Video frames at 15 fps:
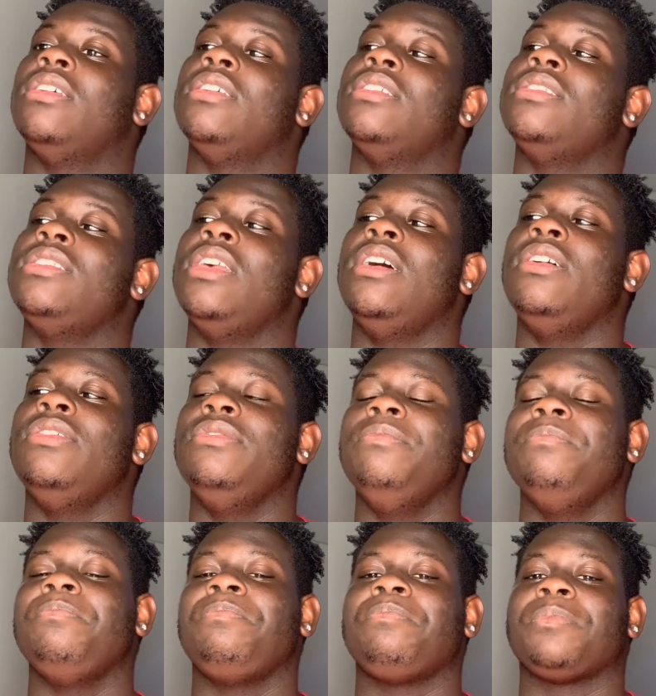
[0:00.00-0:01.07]
So
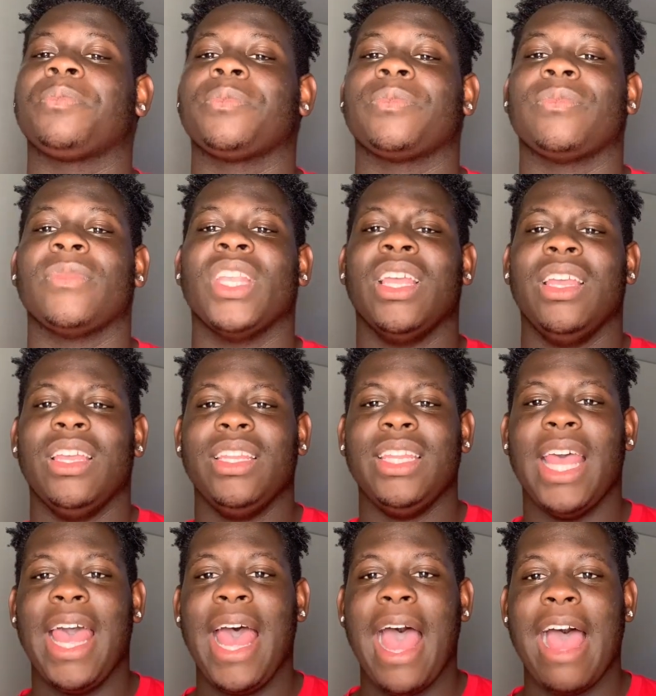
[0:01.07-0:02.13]

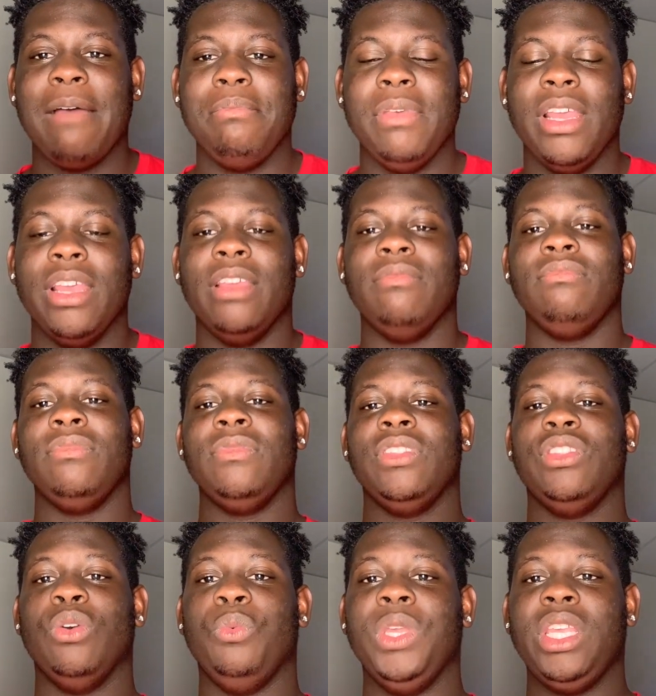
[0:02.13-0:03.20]
that happened.
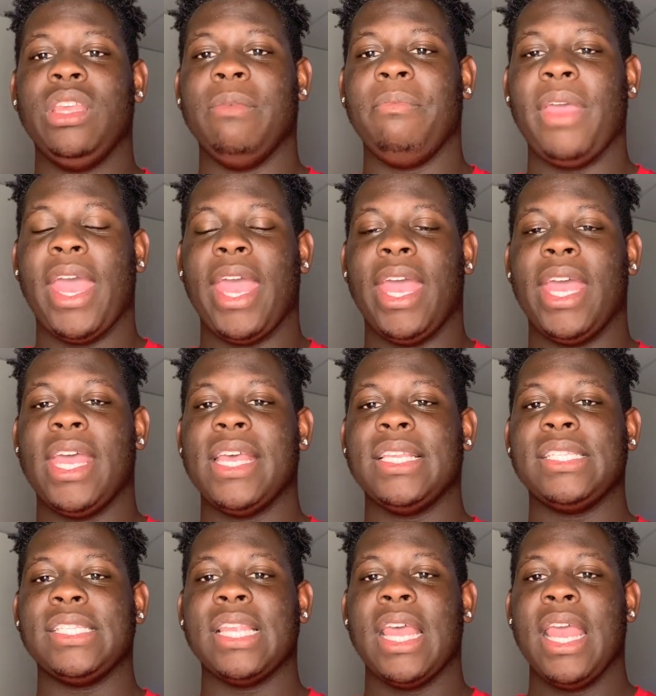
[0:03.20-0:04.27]
The weekend
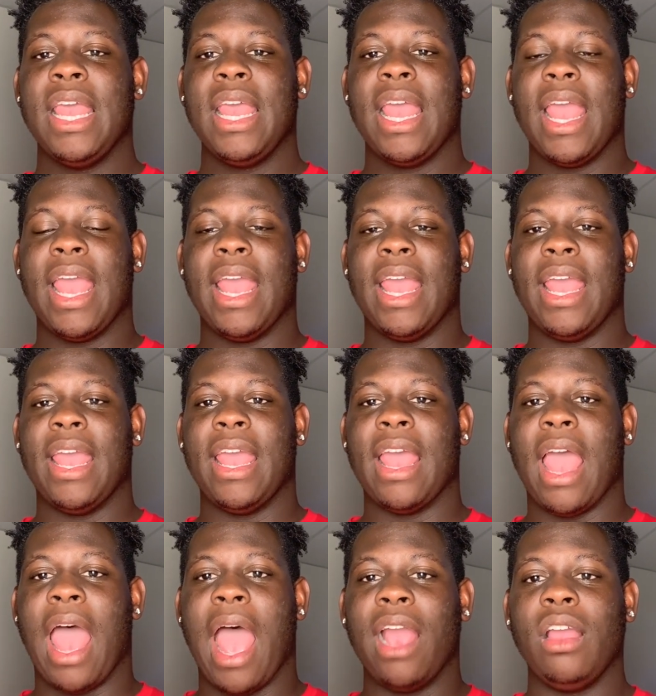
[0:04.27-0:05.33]
passed, and
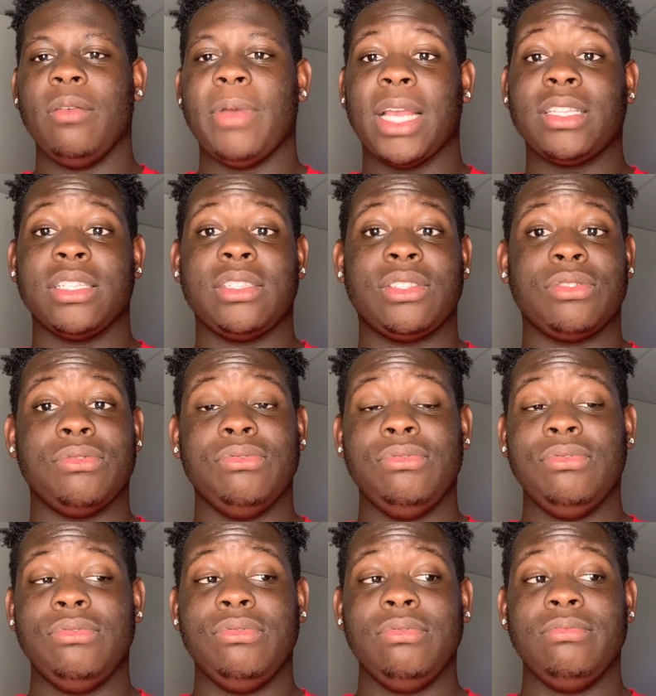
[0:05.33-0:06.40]
I go back to
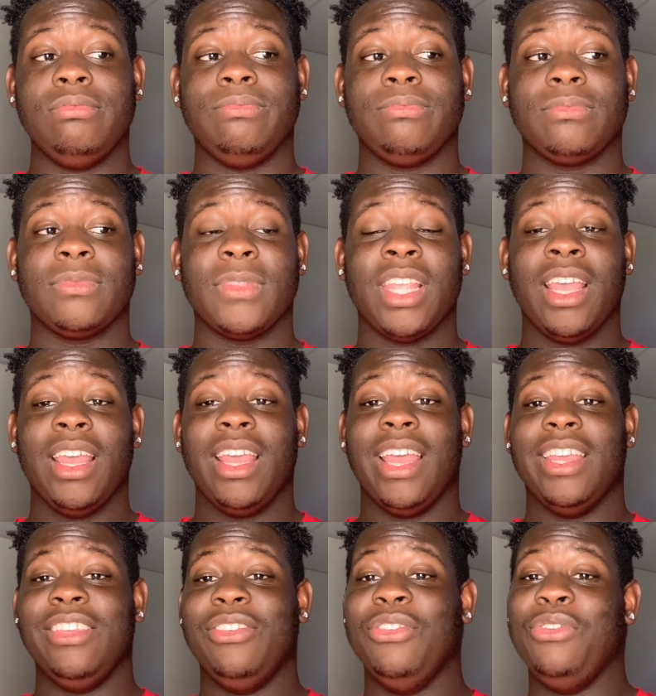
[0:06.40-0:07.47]
school,
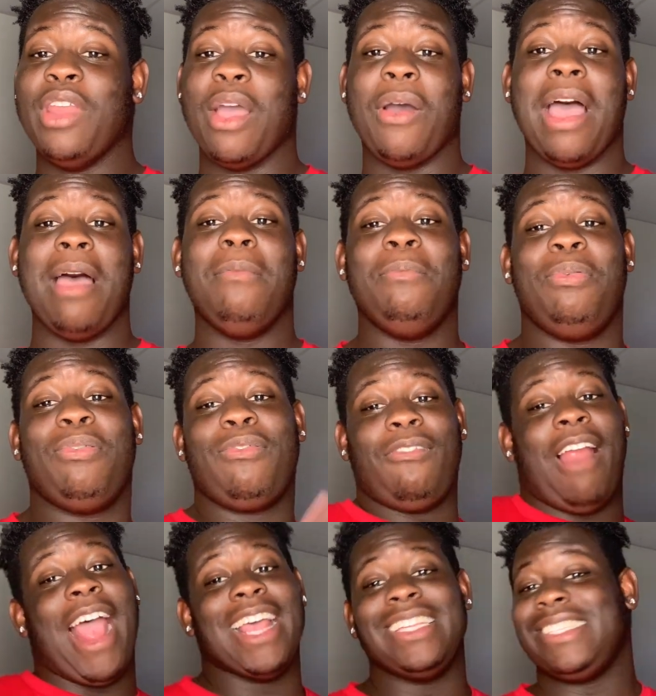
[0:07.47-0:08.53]
and you know, I'm
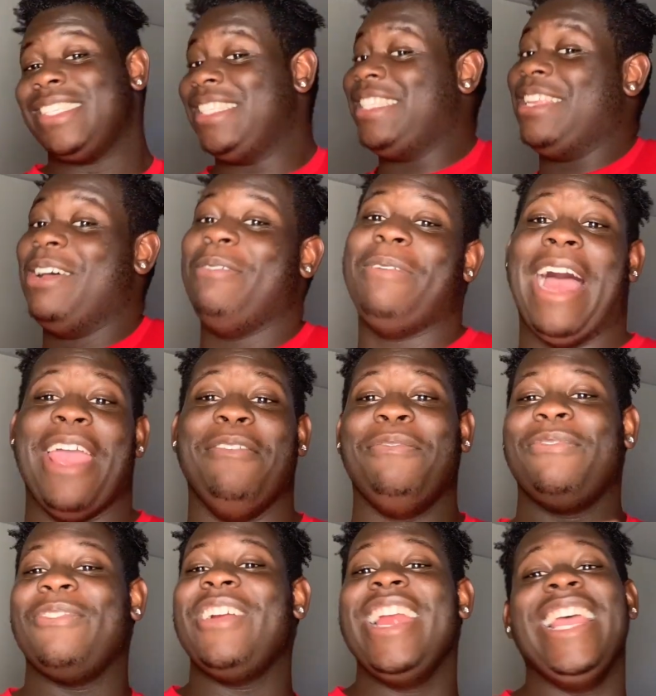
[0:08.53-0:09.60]
pressed to tell my
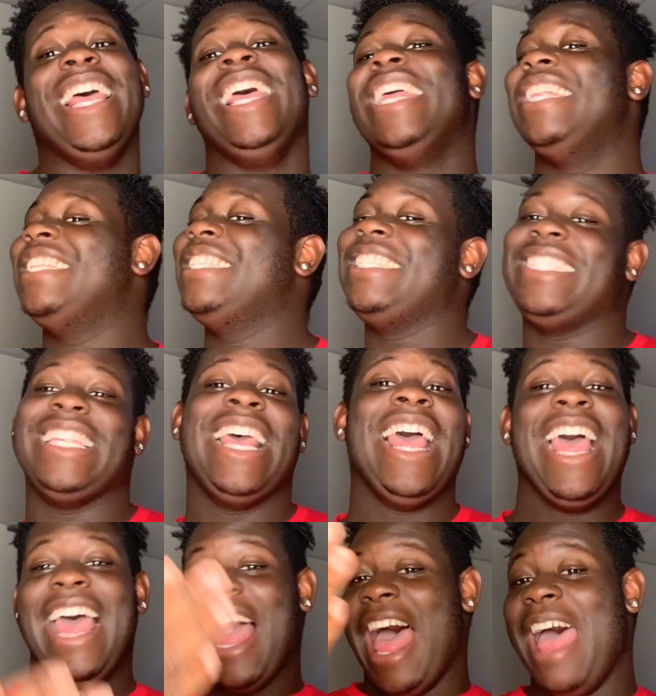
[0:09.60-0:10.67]
friends.
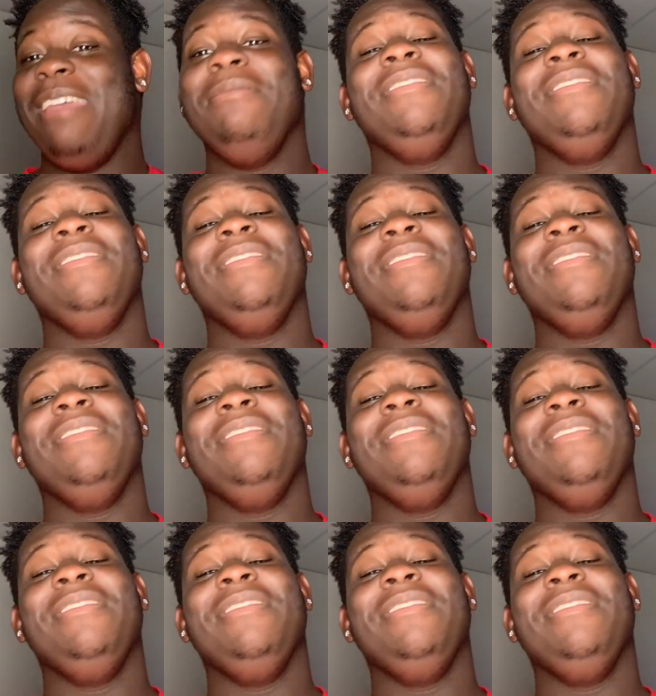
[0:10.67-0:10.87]
I'm